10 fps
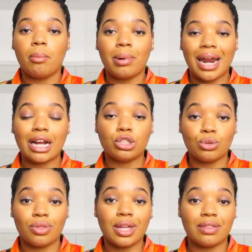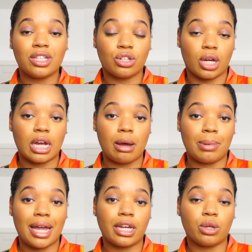But I do think these are gonna come
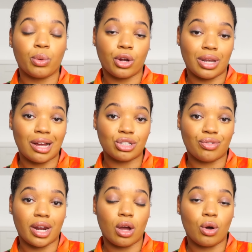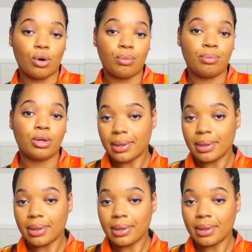in handy when you're lounging right at home,